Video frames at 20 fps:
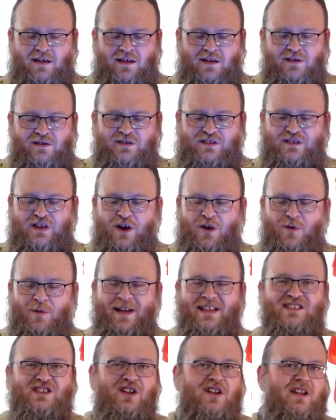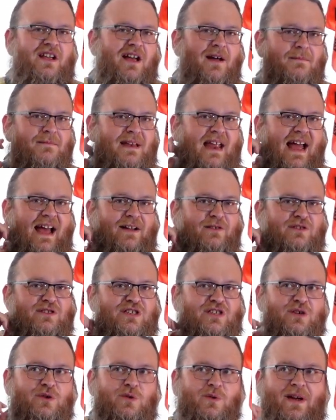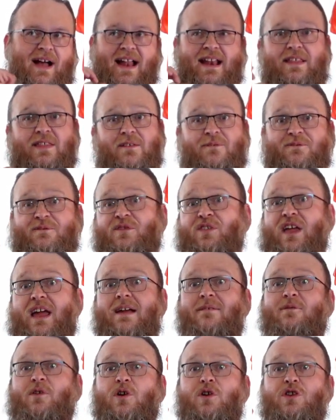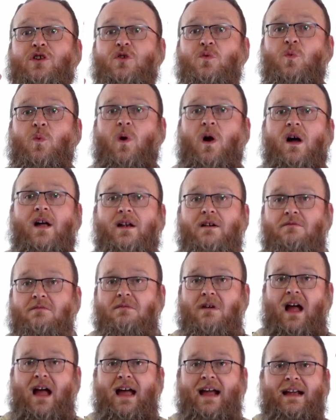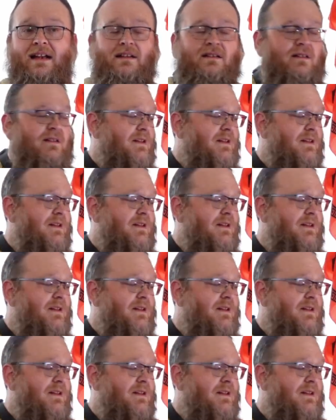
So it's going to come down to kind of the flavor you want, right?